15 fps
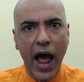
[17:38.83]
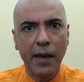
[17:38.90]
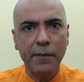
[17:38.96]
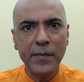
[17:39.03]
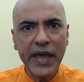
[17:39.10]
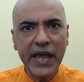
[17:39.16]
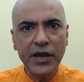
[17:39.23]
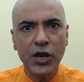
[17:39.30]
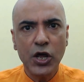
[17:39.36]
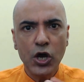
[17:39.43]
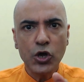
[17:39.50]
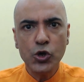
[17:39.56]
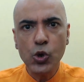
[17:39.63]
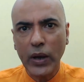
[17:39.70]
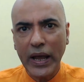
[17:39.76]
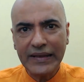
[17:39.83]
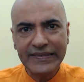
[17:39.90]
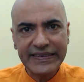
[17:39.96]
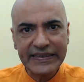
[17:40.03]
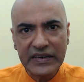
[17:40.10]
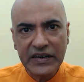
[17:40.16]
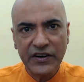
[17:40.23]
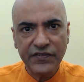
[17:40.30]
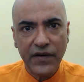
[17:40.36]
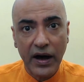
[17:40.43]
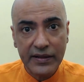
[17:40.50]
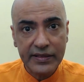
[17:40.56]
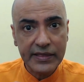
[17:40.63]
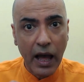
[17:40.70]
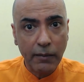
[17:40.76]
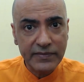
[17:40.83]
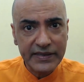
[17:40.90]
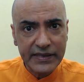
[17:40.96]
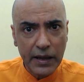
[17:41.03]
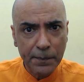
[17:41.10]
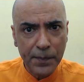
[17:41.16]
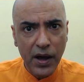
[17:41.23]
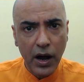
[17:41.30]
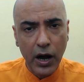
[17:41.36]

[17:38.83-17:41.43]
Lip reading: I mean, you can serve a thumbs up,